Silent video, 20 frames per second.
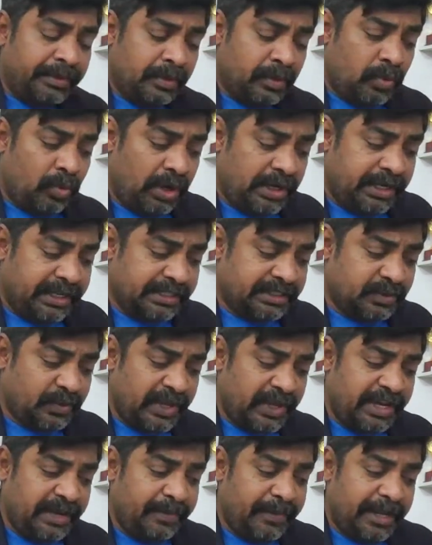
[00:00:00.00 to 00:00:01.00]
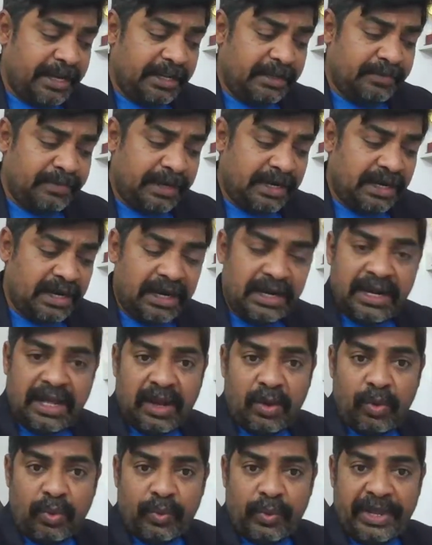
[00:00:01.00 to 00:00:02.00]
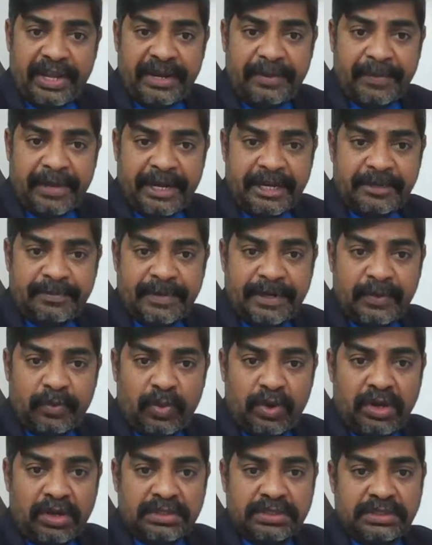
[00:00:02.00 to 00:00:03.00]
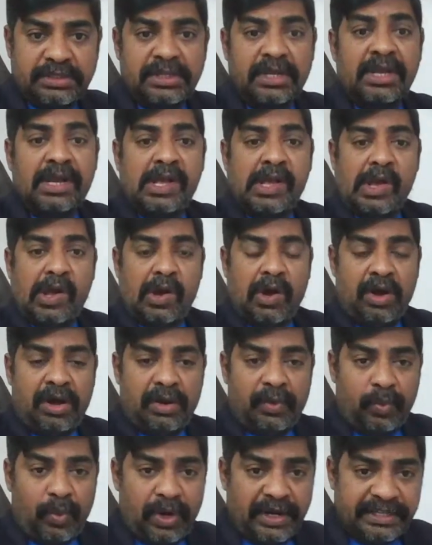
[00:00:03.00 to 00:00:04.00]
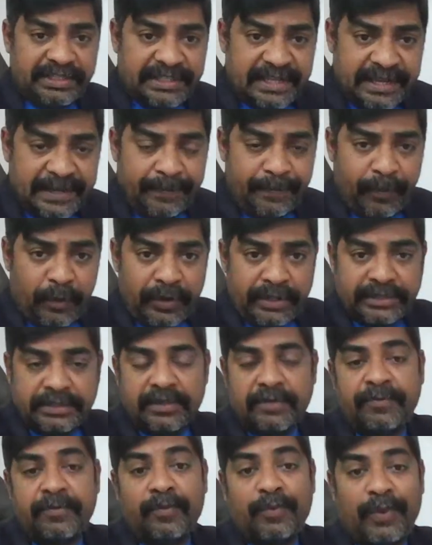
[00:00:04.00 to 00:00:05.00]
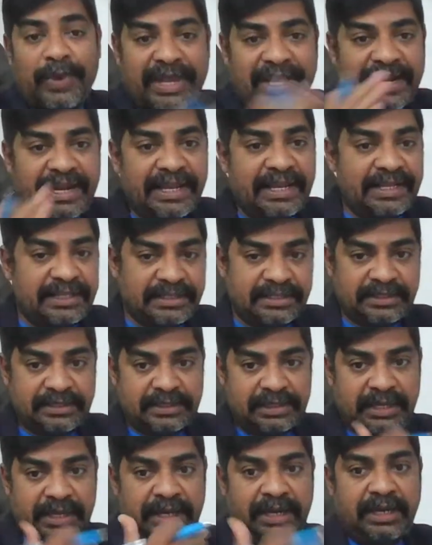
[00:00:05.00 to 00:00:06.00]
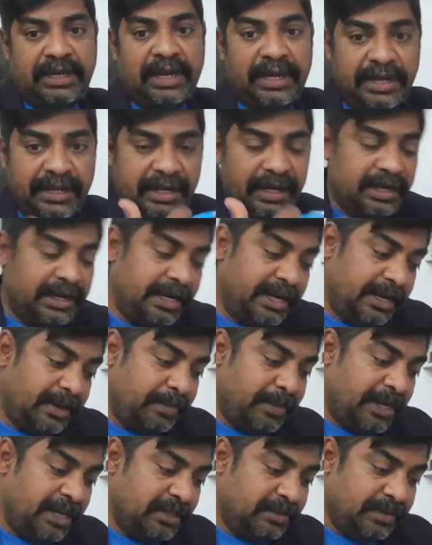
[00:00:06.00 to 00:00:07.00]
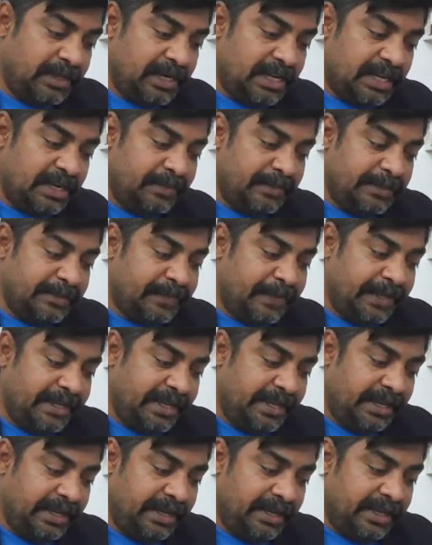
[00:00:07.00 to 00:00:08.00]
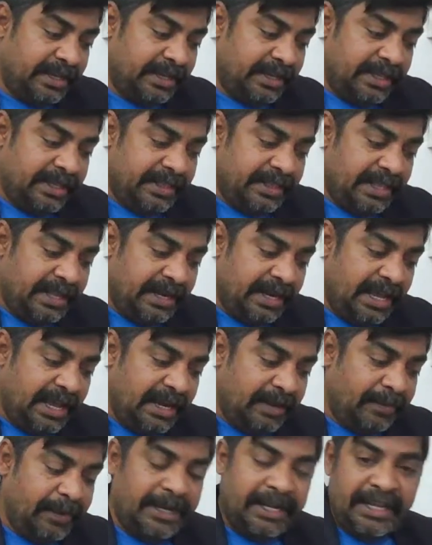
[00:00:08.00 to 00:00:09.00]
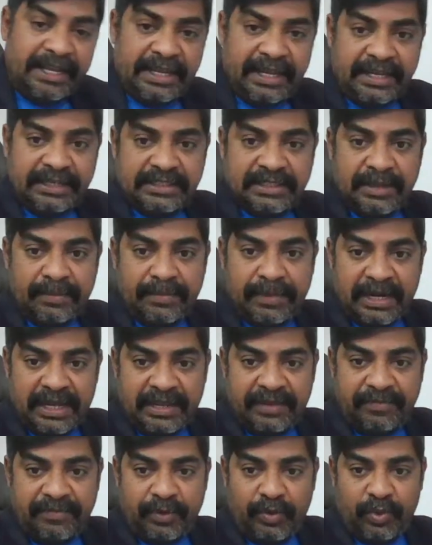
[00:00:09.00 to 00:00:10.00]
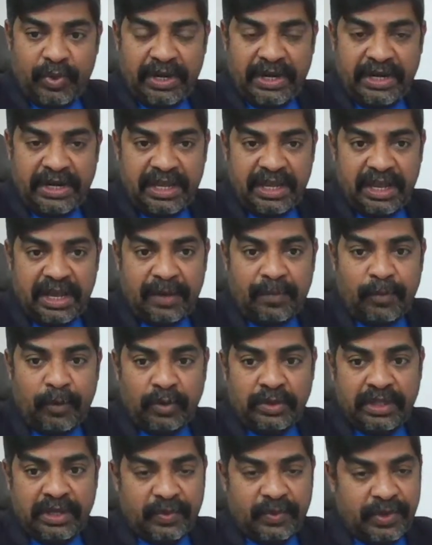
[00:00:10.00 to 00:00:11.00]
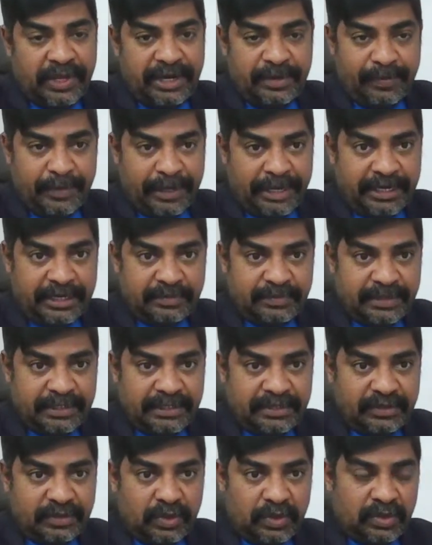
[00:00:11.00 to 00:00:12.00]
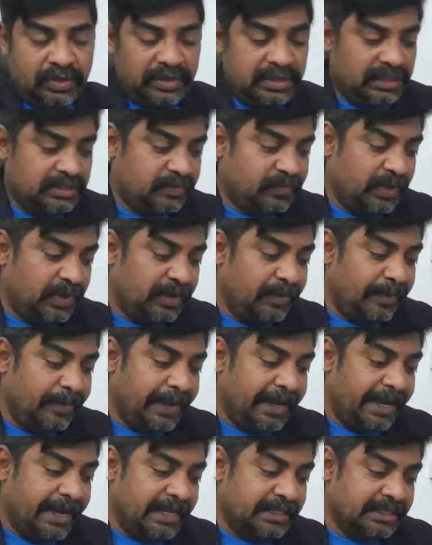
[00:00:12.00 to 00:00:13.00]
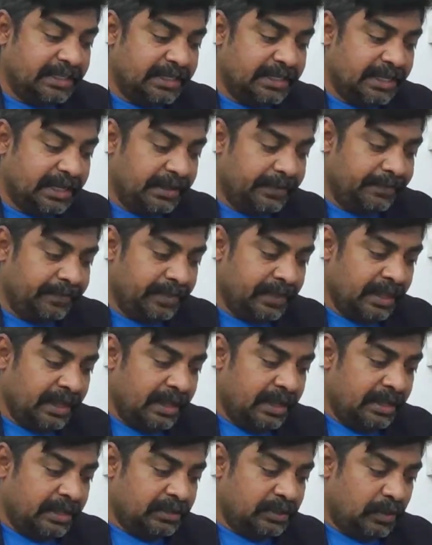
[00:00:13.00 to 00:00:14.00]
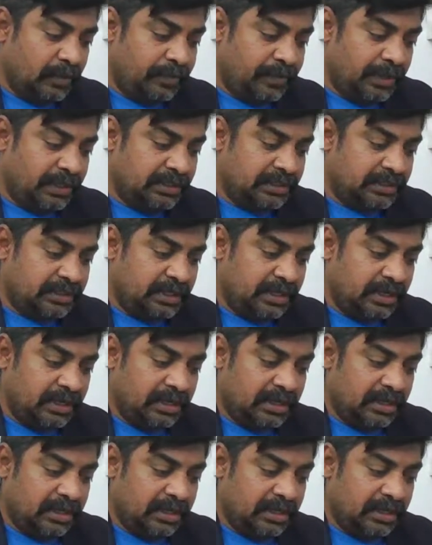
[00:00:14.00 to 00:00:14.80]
what is query management and how query management works, or what is the importance of queries in clinical data management. I'll be speaking. Then I'll be taking some live Q&A about the query management. So this will be my agenda. So first